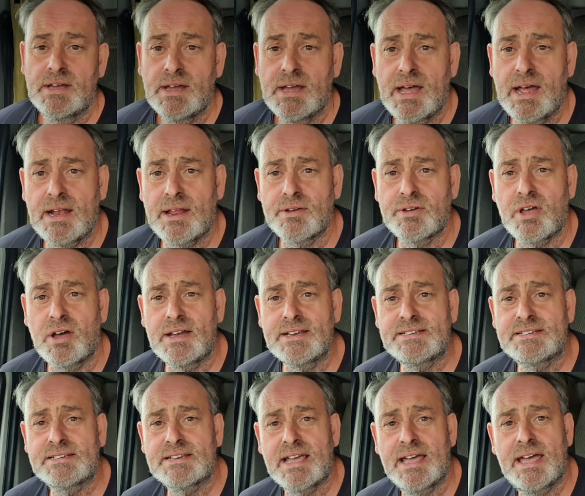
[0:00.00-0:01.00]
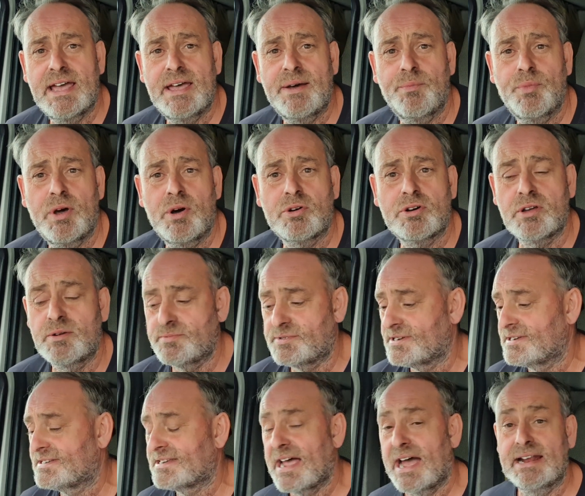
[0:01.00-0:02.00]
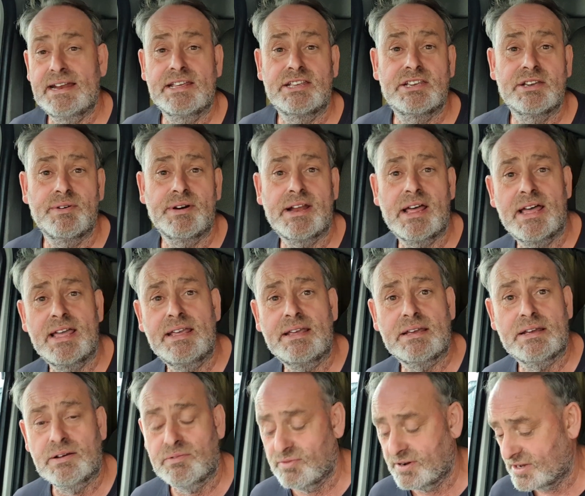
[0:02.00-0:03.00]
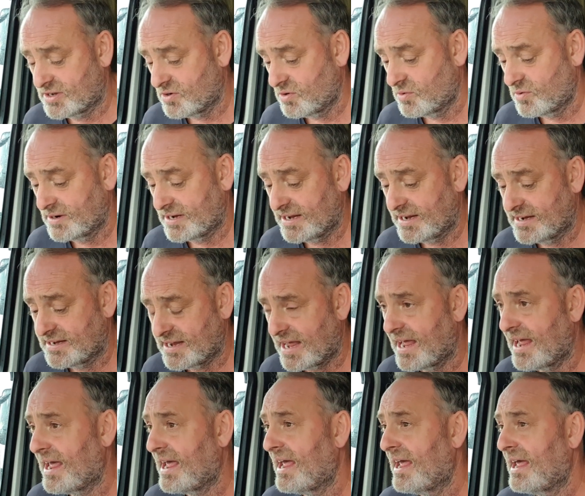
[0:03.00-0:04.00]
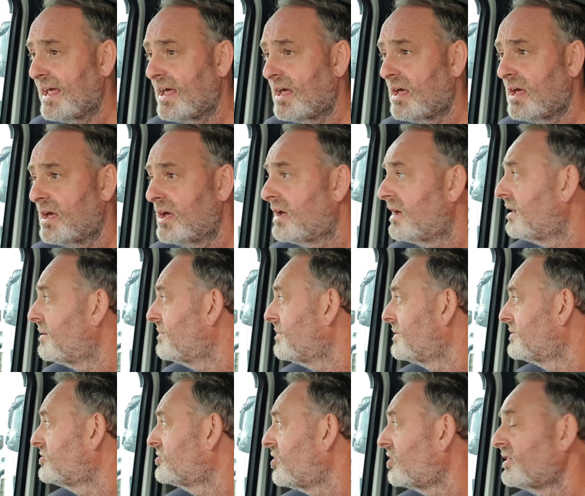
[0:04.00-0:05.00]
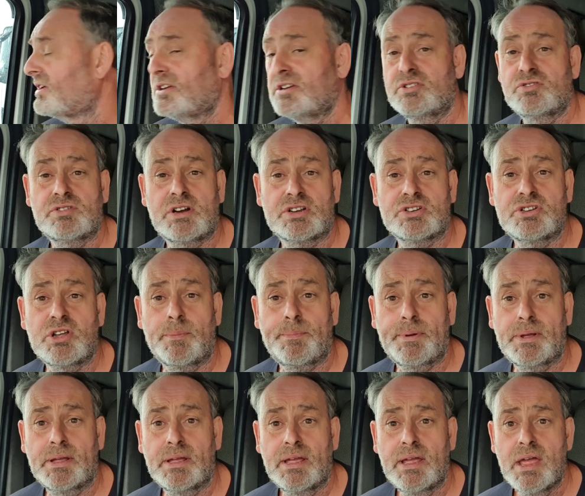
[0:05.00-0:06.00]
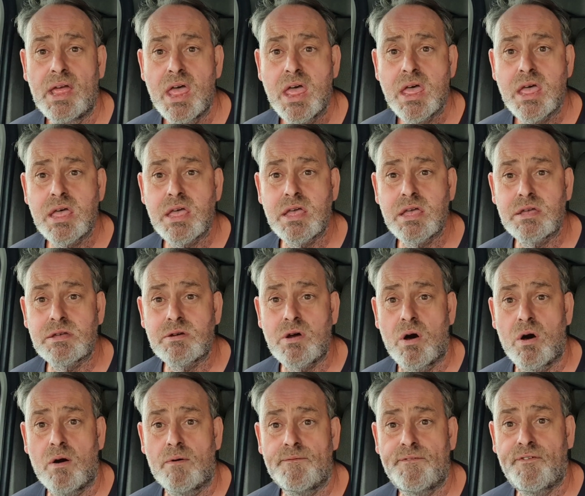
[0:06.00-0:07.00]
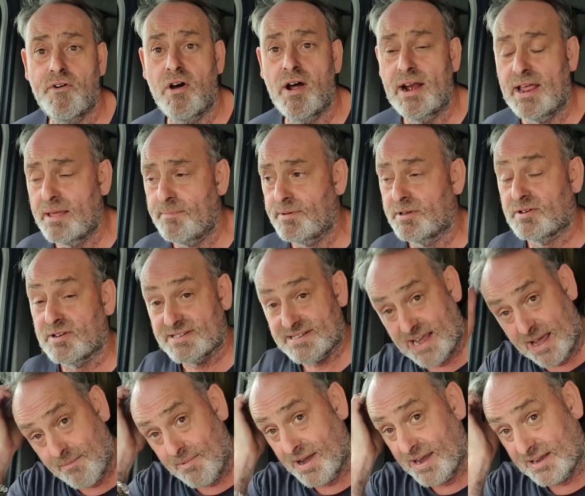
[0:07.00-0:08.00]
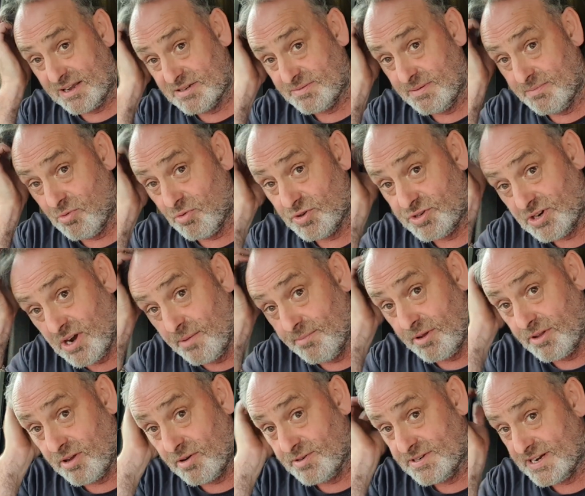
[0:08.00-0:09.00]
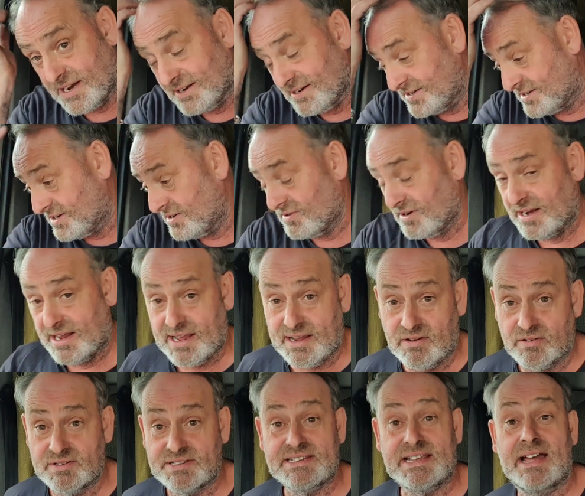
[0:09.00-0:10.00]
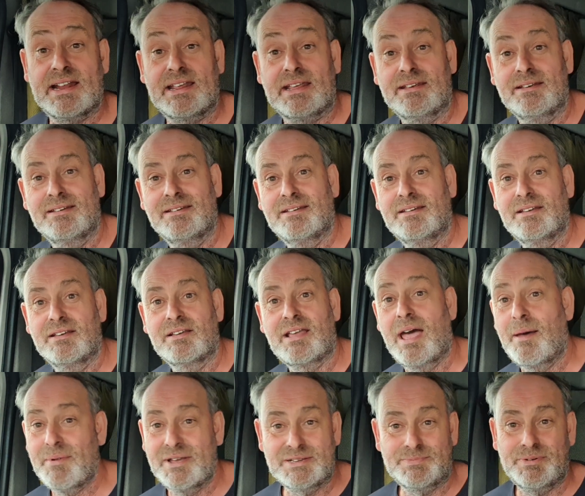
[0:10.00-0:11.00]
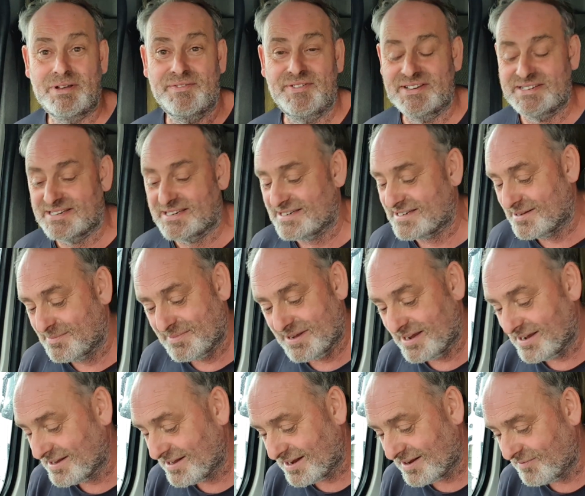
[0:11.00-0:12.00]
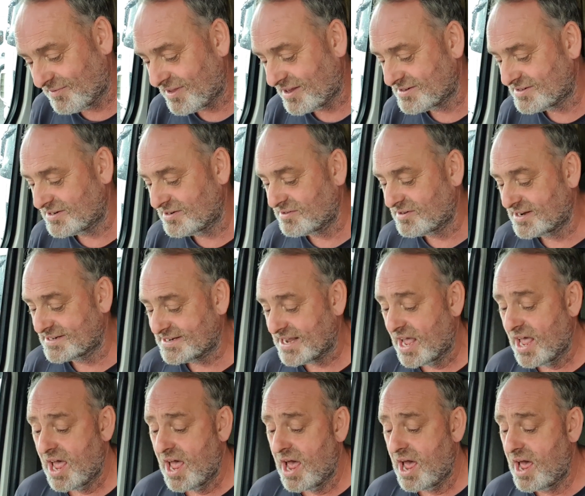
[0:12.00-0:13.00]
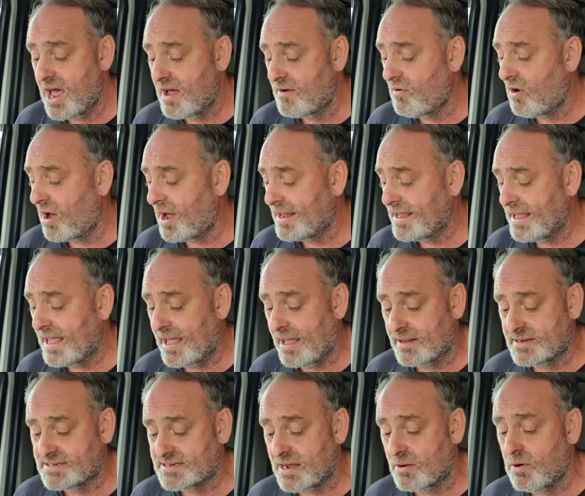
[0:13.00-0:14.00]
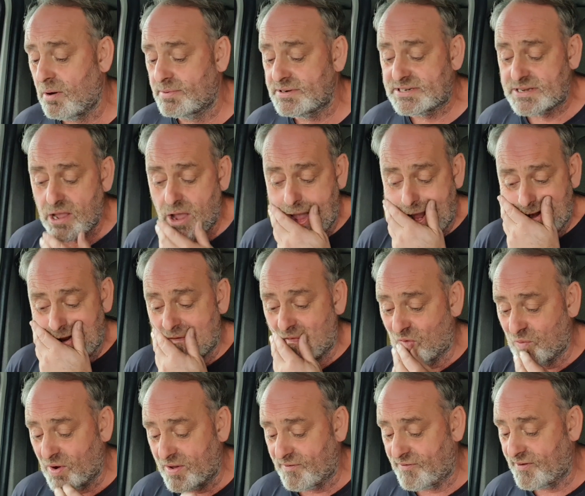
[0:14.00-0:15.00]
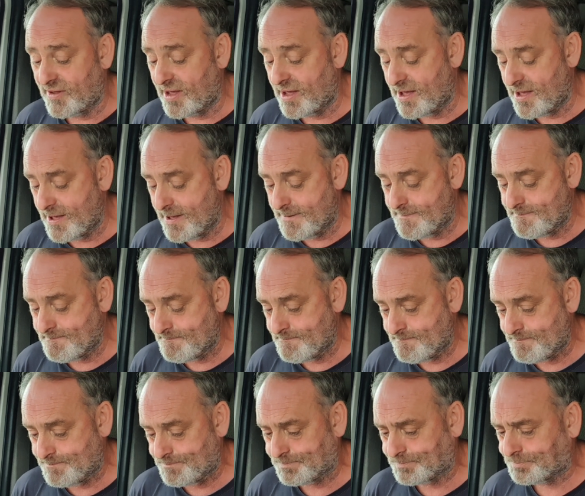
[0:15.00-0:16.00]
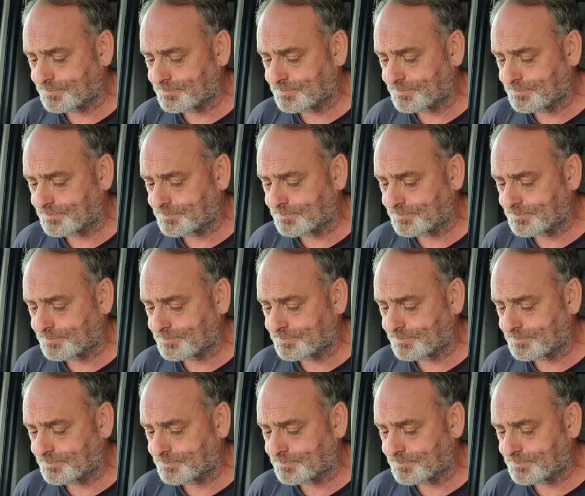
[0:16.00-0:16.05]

Hello guys, and welcome to Saturday Q&A, recorded at Tottenham Truck Stop on Friday, because that way it gives me more time to do Sunday's Q&A on Saturday. That makes perfect sense to me, I know, that's you guys. Right, yeah, so what we're starting off with, words